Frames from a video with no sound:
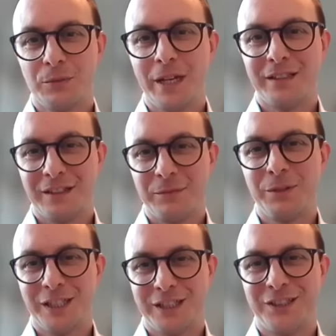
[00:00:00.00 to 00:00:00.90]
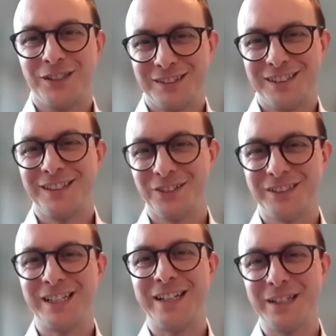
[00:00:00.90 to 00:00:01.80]
make these predictions on
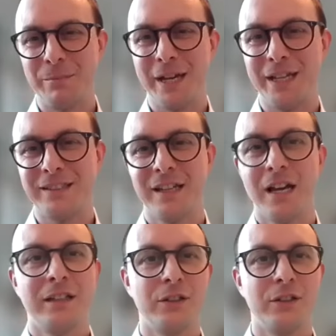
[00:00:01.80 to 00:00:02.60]
a 10-year basis.